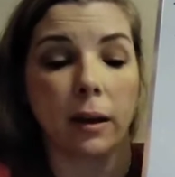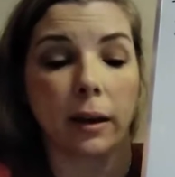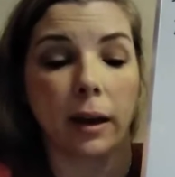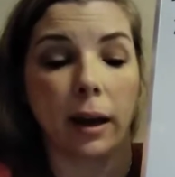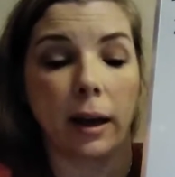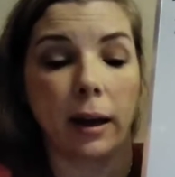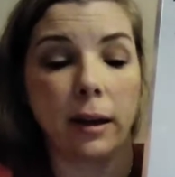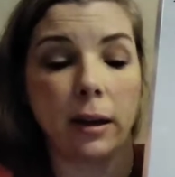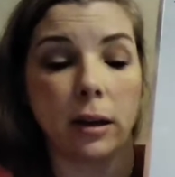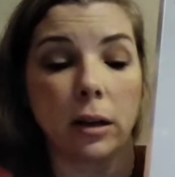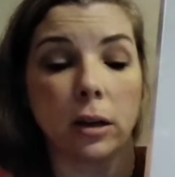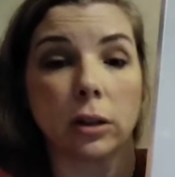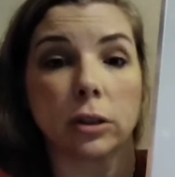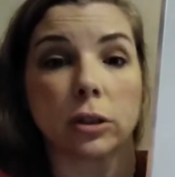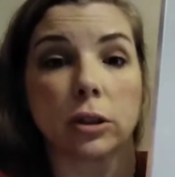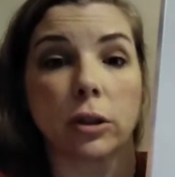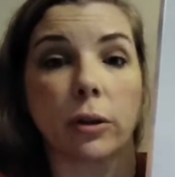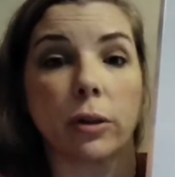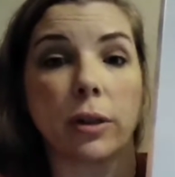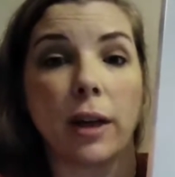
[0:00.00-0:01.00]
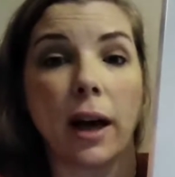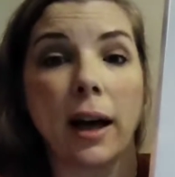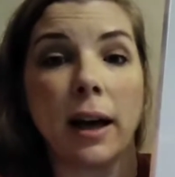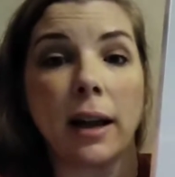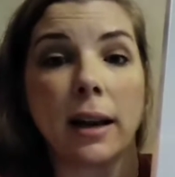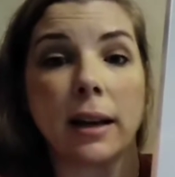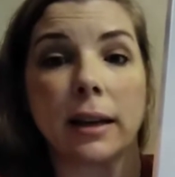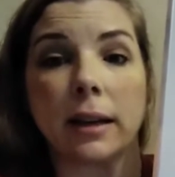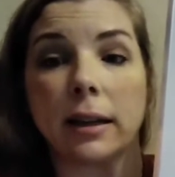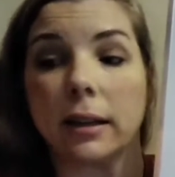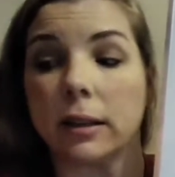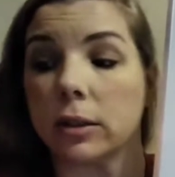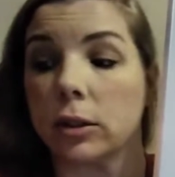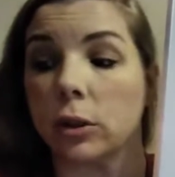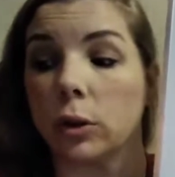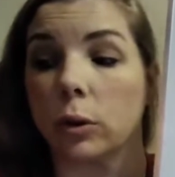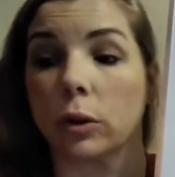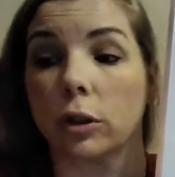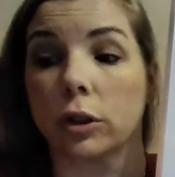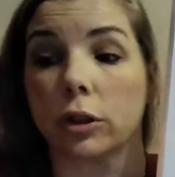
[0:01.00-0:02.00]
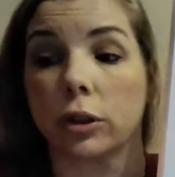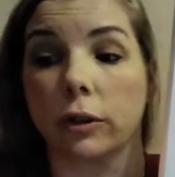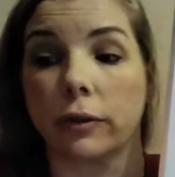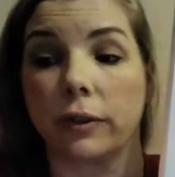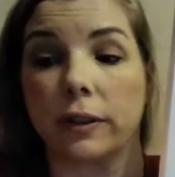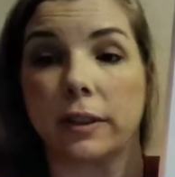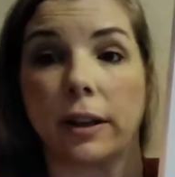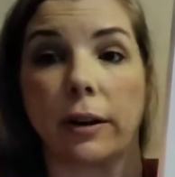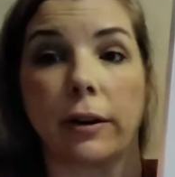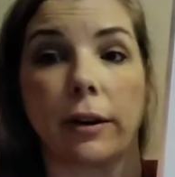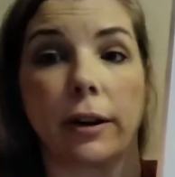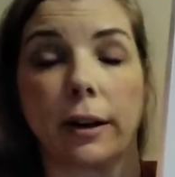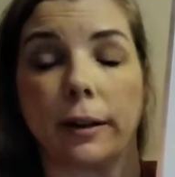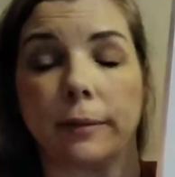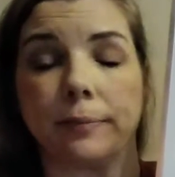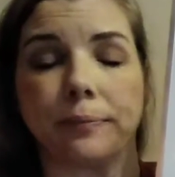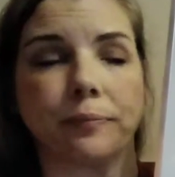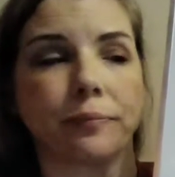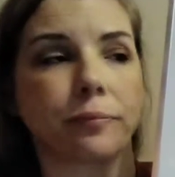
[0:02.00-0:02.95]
Okay, so that is your surface area.